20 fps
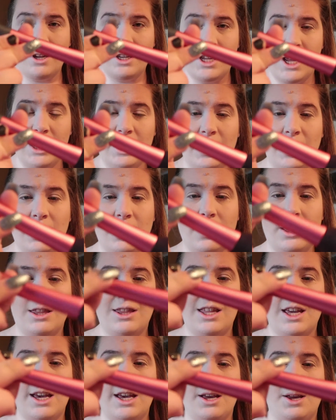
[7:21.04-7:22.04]
be taking
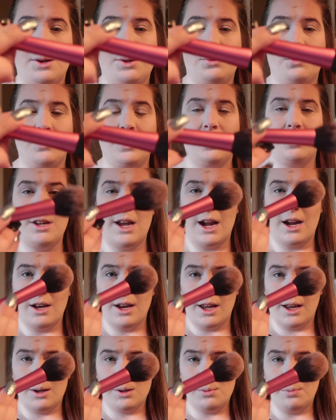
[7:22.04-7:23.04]
this Real
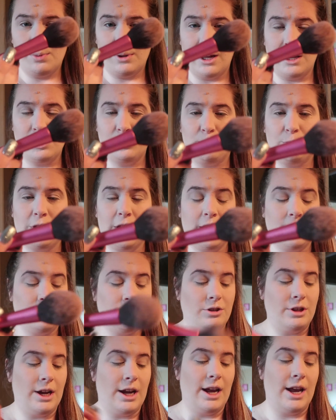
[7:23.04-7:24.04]
Techniques blush
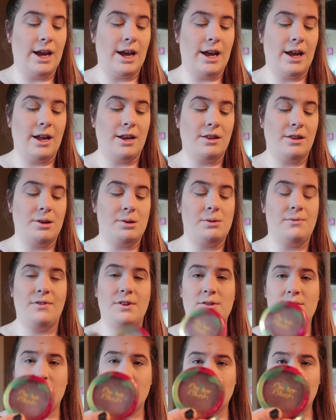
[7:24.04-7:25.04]
brush and this
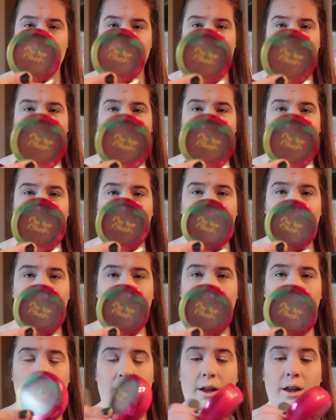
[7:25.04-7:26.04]
Physicians
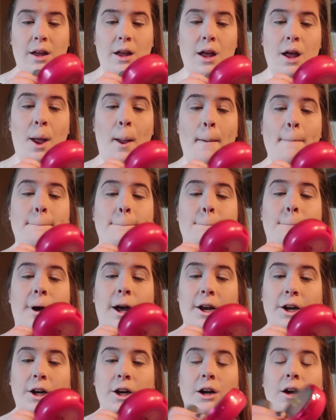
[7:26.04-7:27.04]
Formula
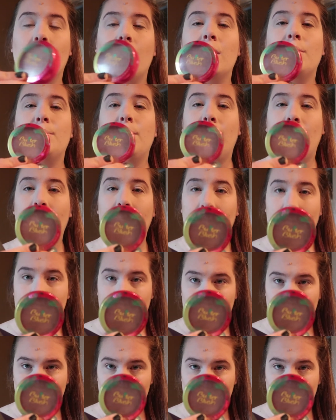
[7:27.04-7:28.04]
Butter
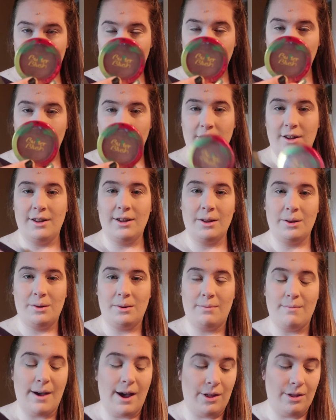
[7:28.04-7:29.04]
Blush. It's
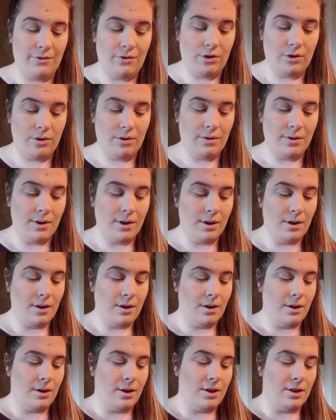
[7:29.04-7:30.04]
a mouthful.
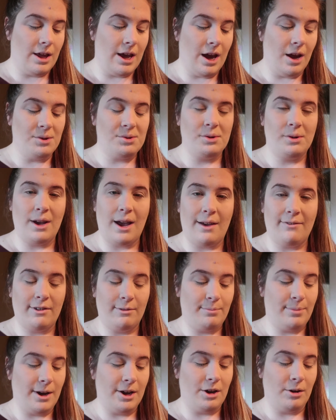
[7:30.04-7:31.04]
They also have a
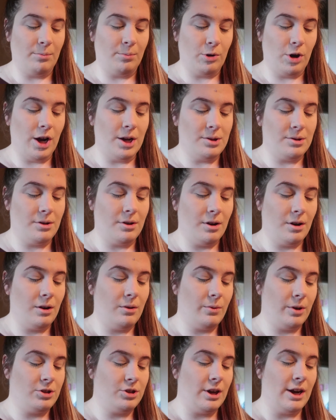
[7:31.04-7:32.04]
butter bronzer,
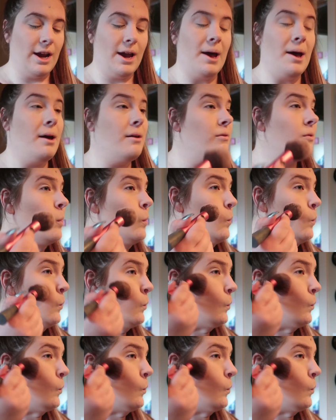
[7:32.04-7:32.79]
which I have,